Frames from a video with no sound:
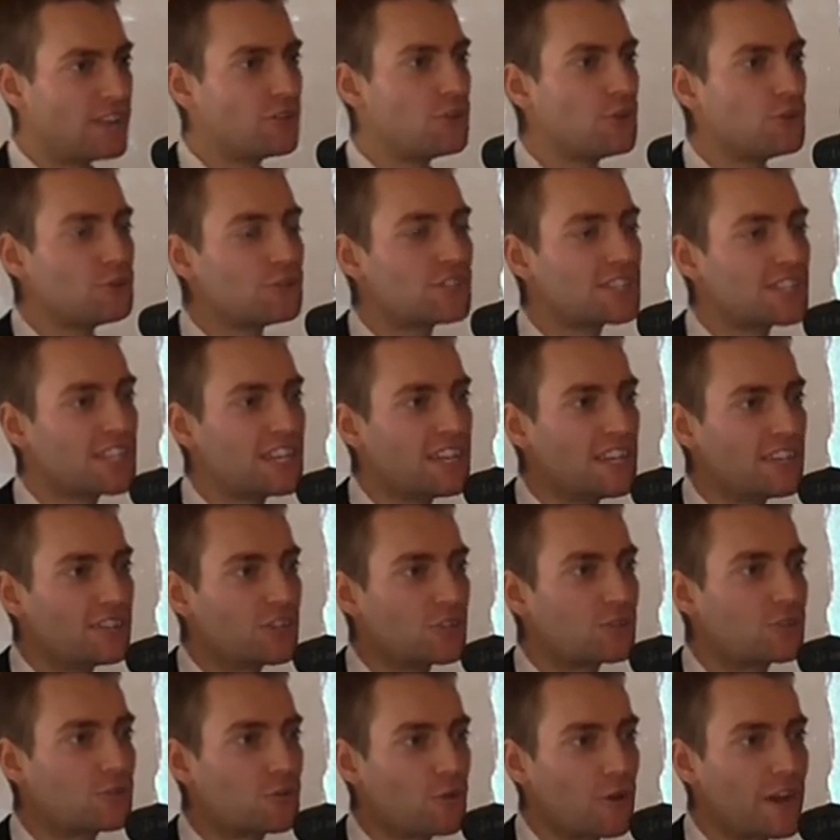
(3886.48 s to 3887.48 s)
Can you
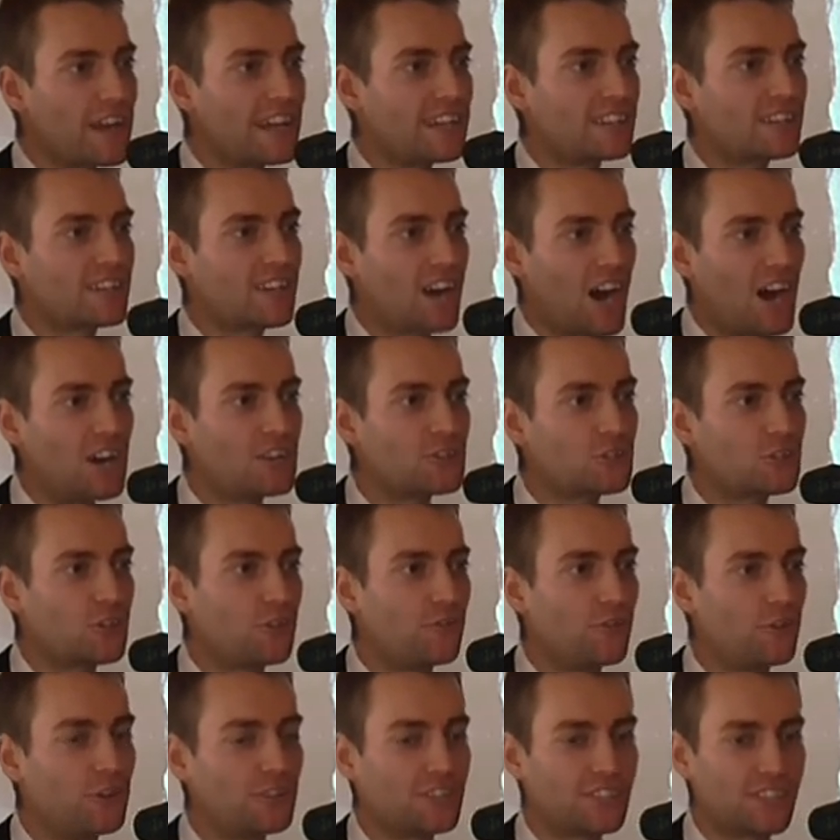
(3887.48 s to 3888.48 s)
see the great
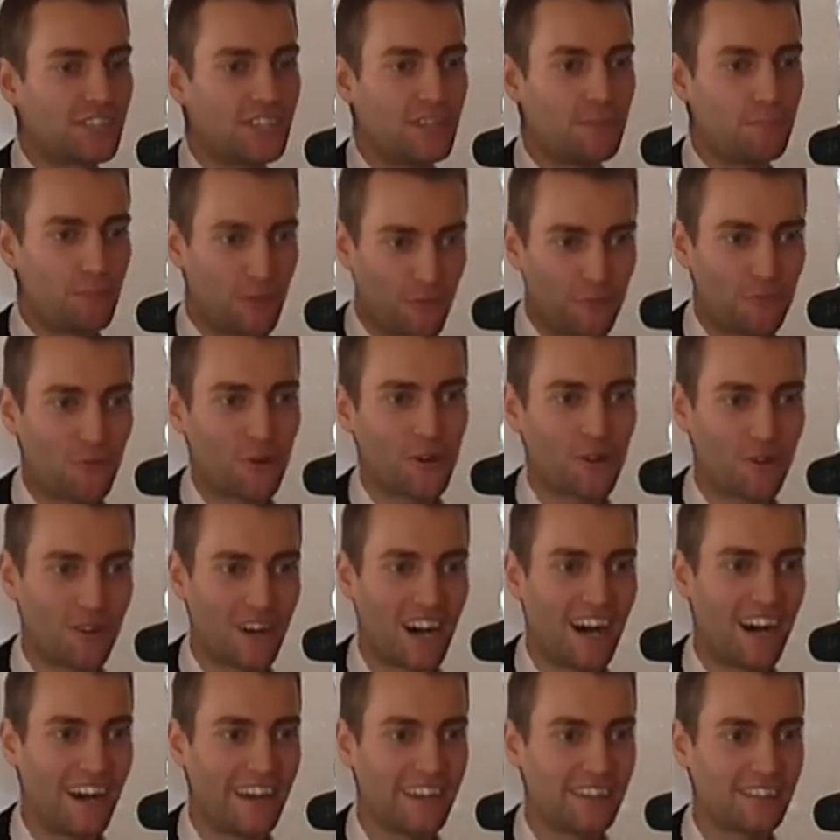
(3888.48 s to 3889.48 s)
controversy
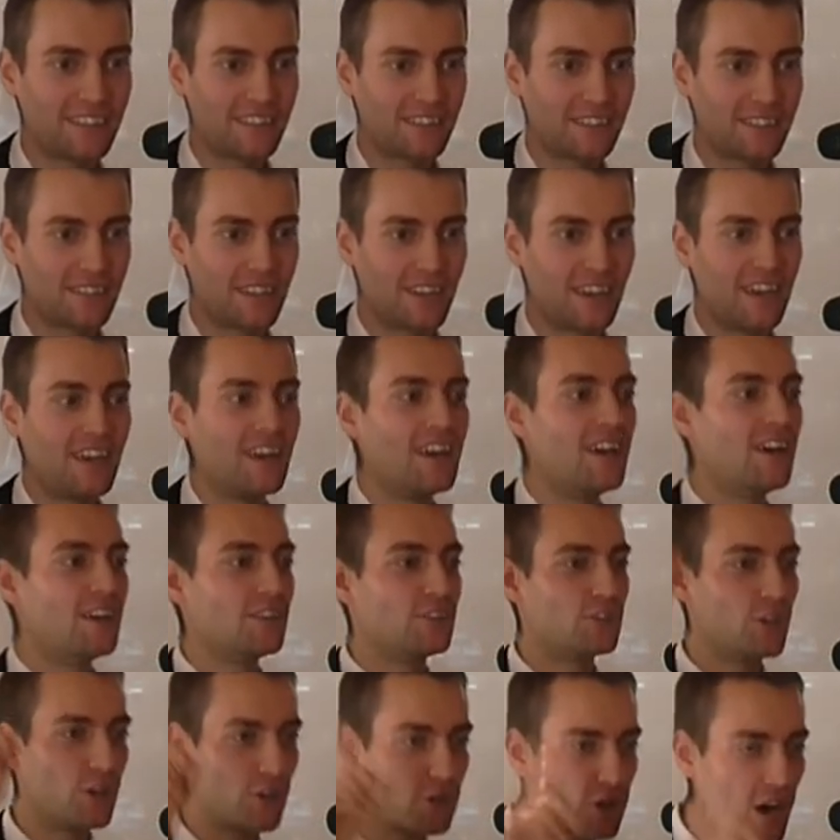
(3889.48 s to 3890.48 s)
before your eyes?
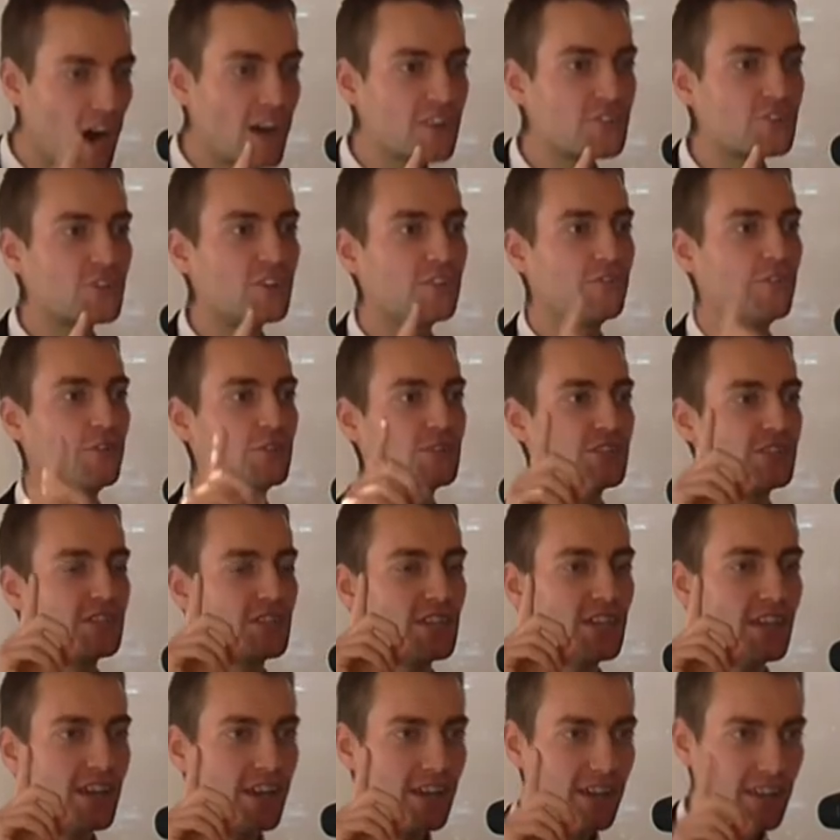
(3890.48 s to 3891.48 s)
The
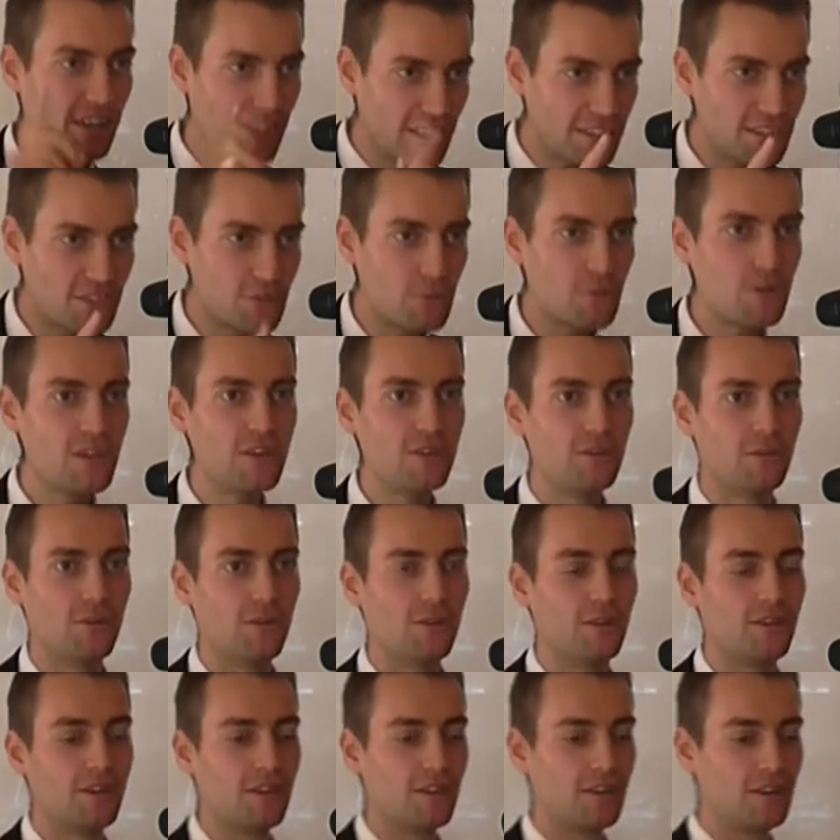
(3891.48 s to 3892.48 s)
controversy is
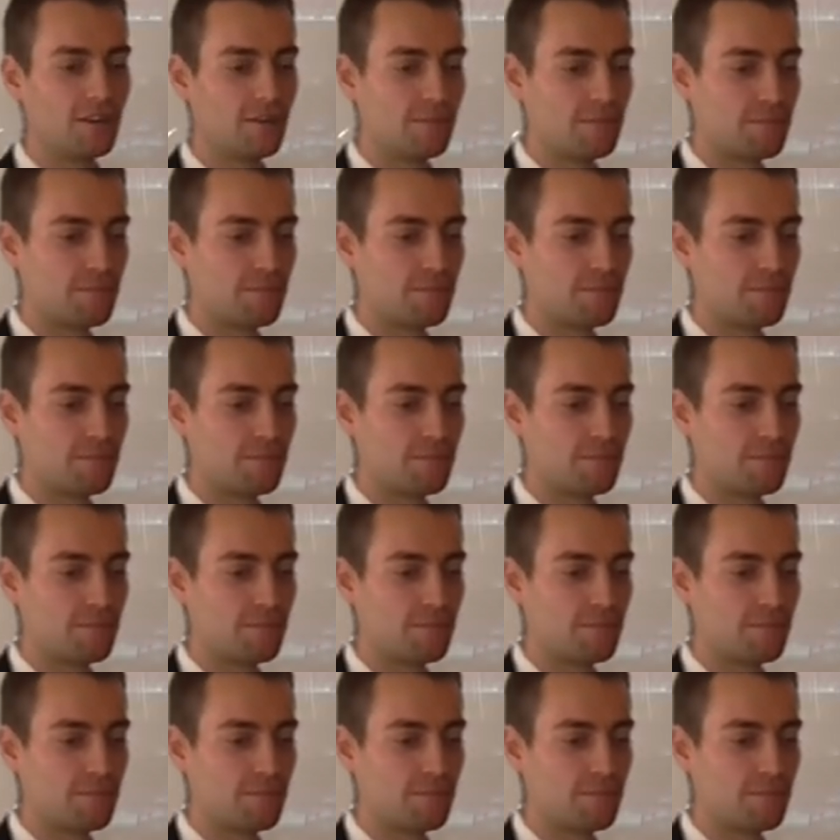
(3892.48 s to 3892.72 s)
real.